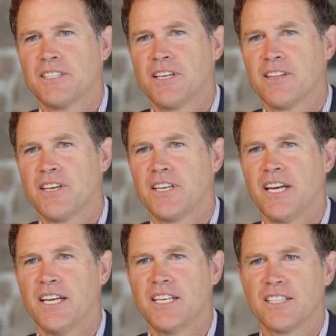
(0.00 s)
and then
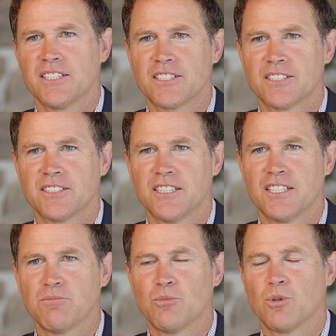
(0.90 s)
headaches, and
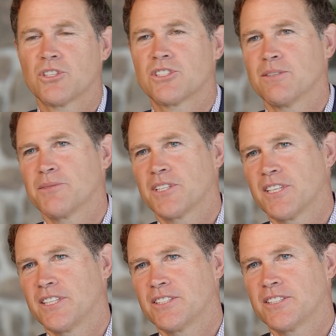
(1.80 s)
then more stomach
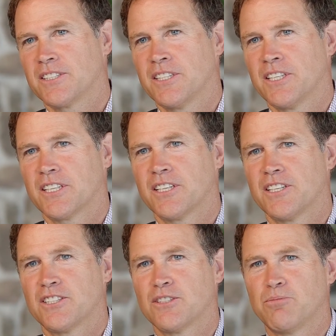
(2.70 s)
aches. It
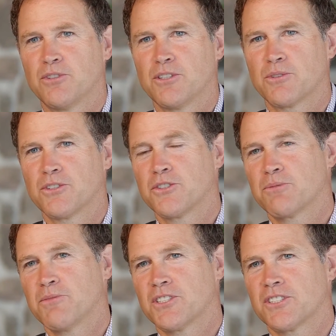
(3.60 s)
got to the point where he
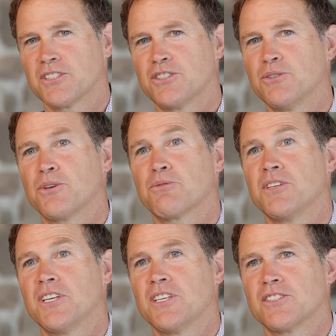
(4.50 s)
was missing 2 or
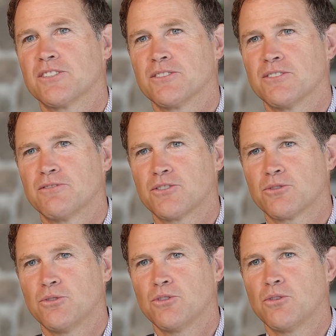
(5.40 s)
3 days of
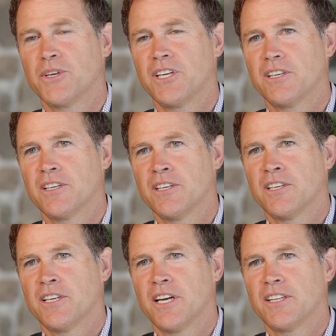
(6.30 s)
school a week,
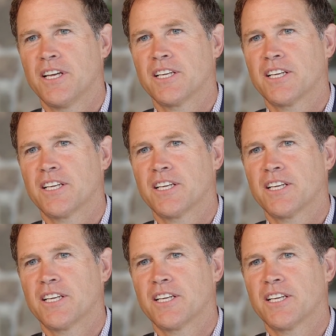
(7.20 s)
and then it